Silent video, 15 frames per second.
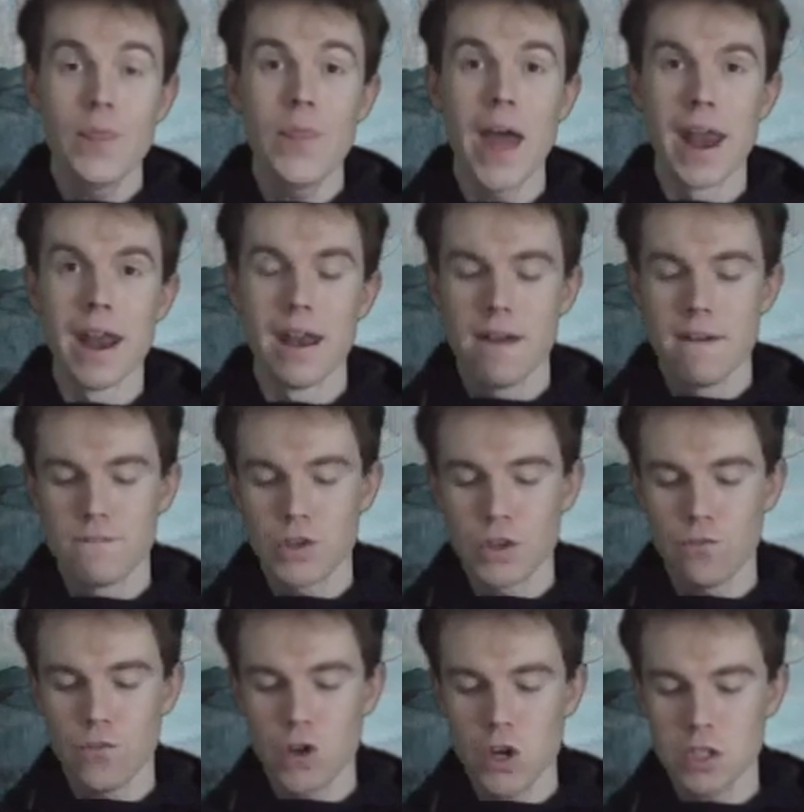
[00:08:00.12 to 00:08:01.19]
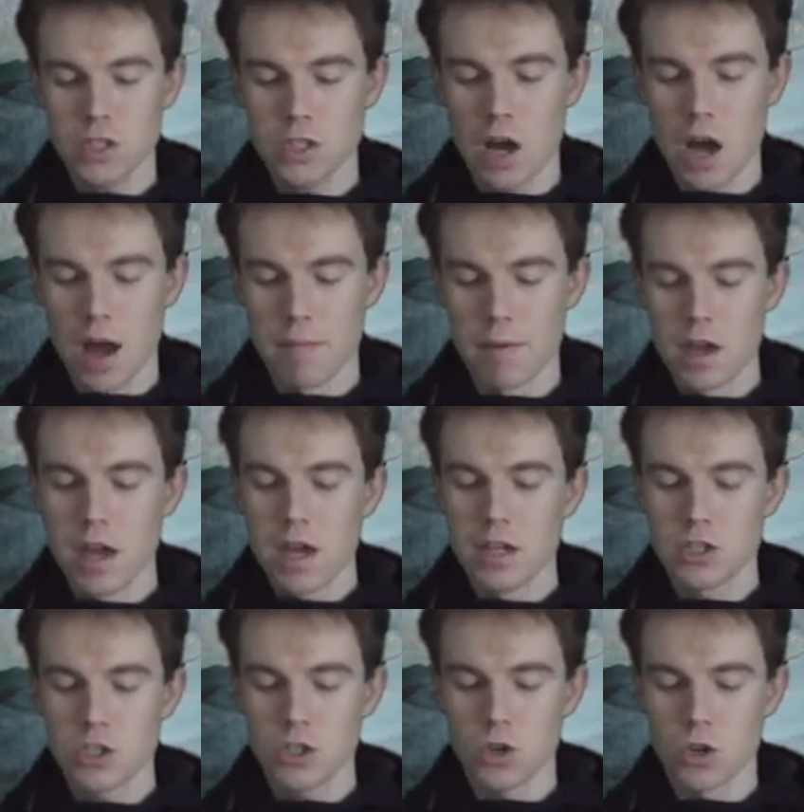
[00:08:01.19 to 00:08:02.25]
Then, for the first time, he
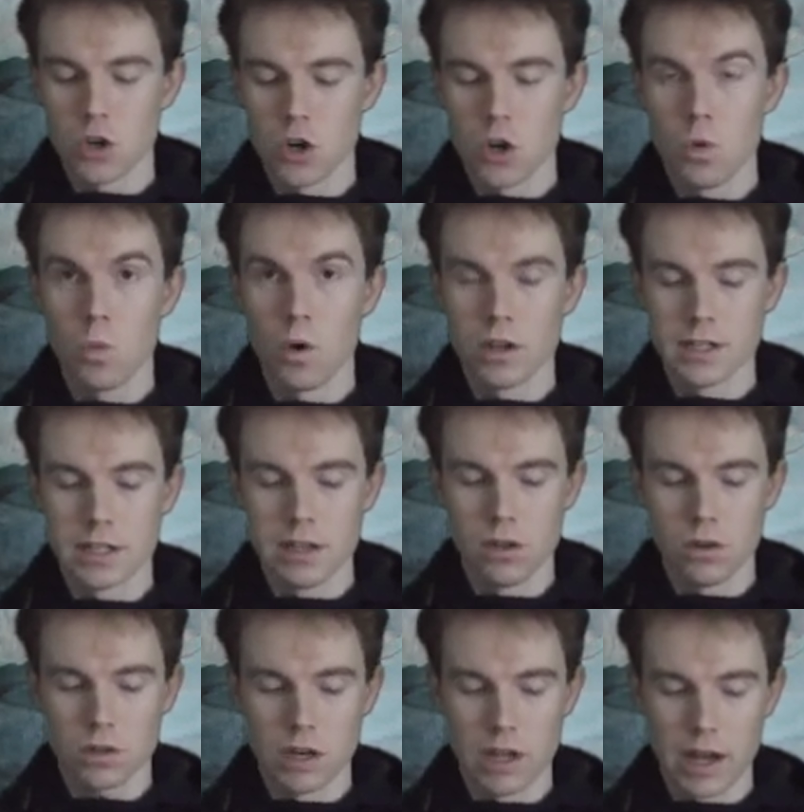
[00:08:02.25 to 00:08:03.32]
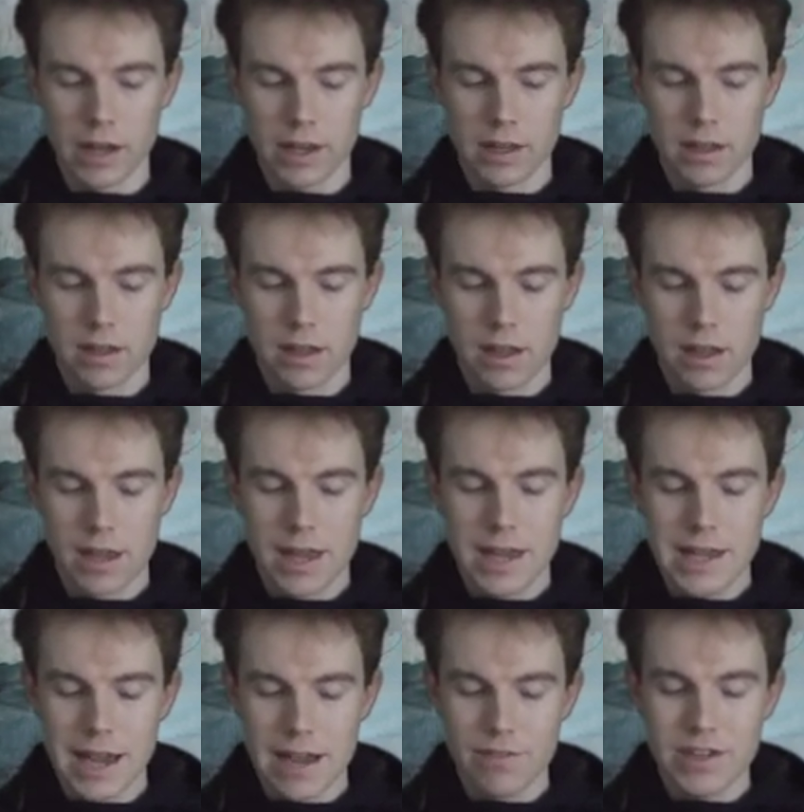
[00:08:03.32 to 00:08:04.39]
saw what he looked like. He
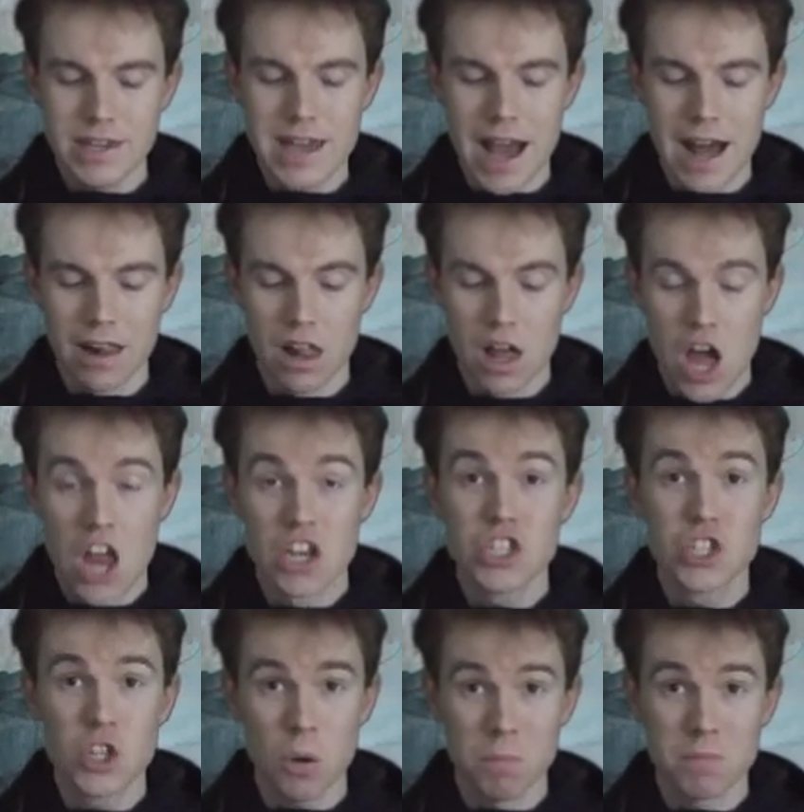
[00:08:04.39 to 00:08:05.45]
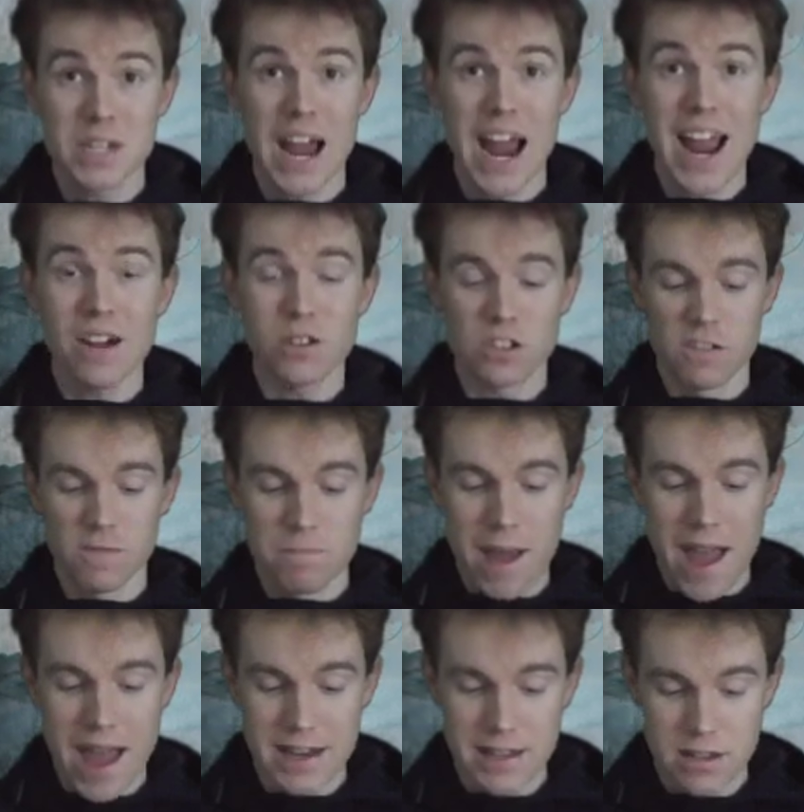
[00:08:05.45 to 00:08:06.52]
gave a yell and jumped out of
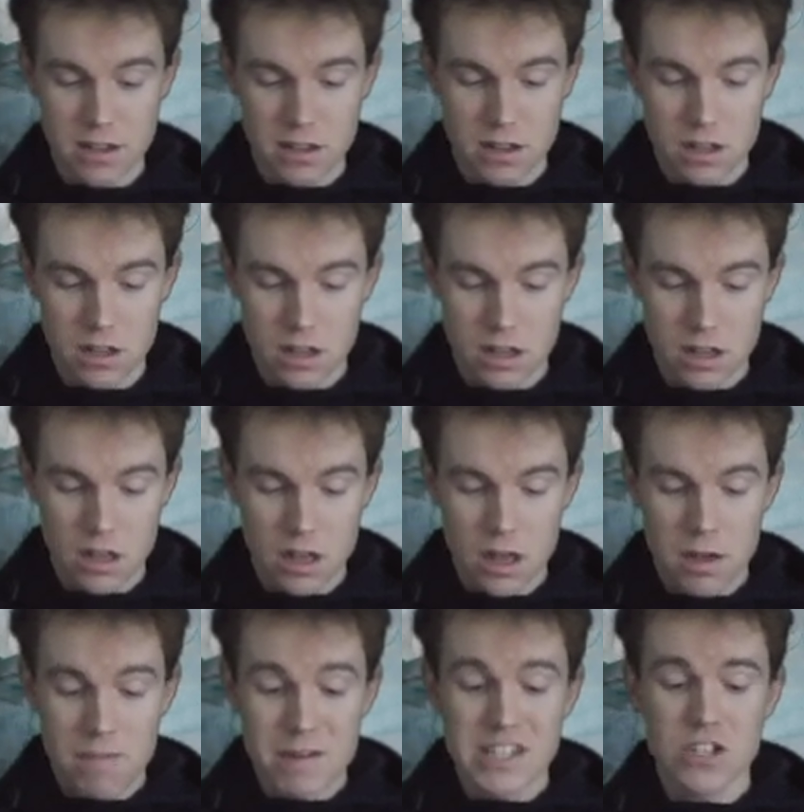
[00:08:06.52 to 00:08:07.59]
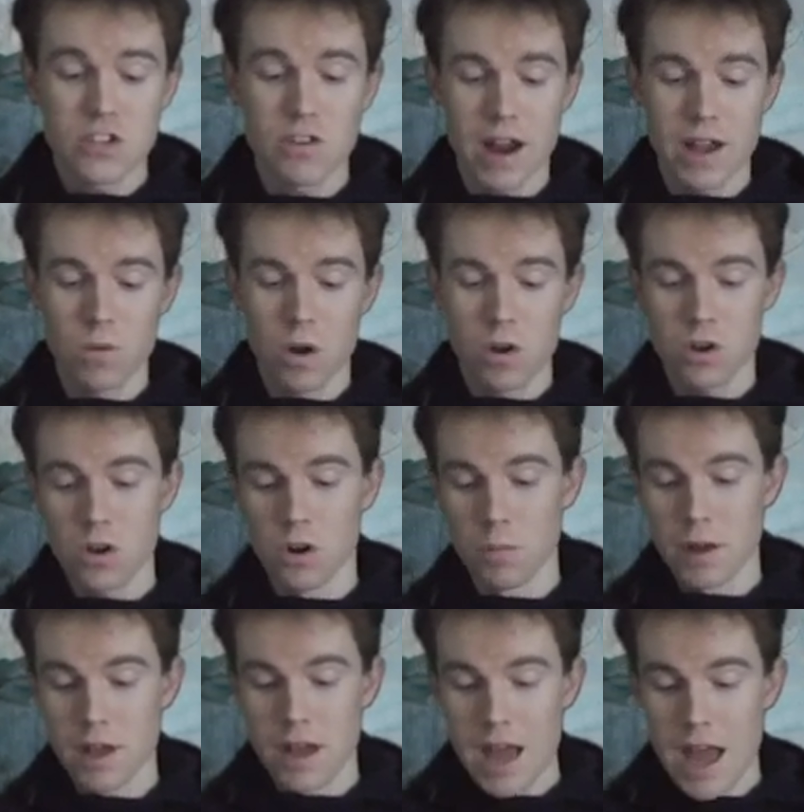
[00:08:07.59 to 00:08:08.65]
bed. Mrs. Gregg woke
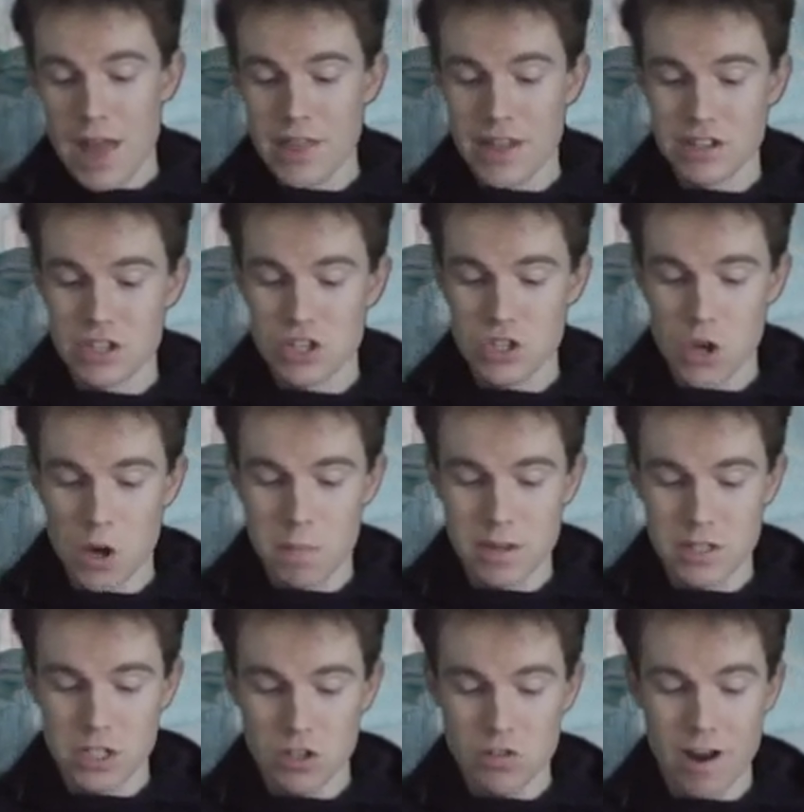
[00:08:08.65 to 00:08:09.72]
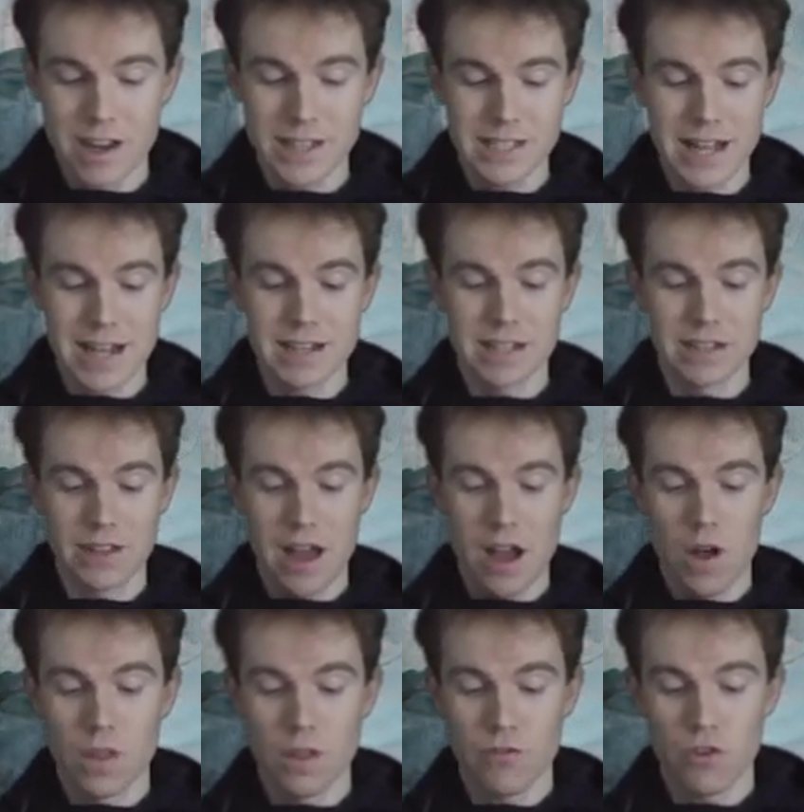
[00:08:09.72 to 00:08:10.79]
up, and then she saw Mr. Gregg standing
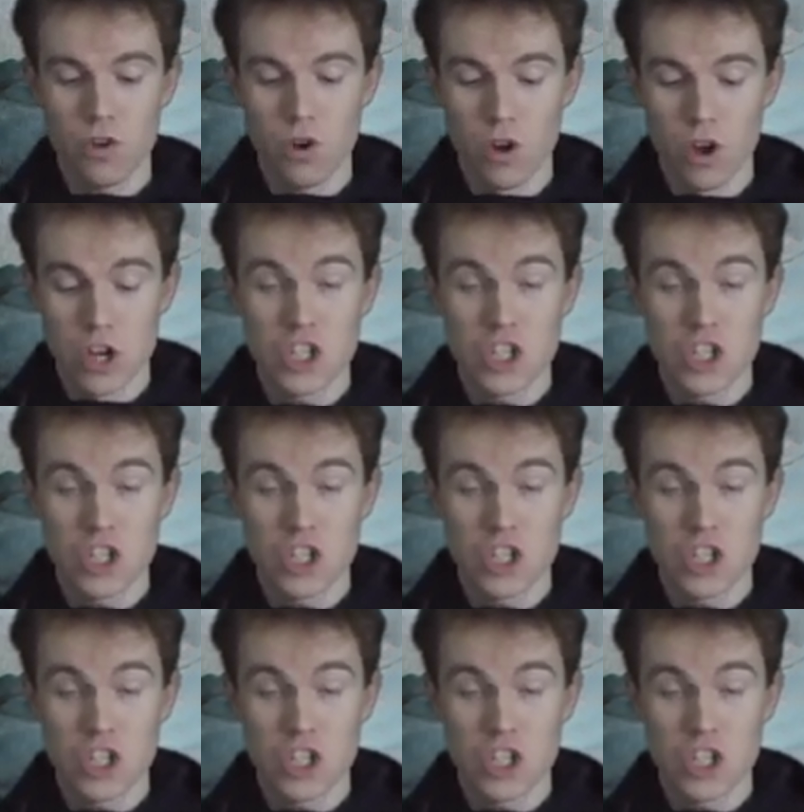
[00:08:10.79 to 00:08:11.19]
there on the floor.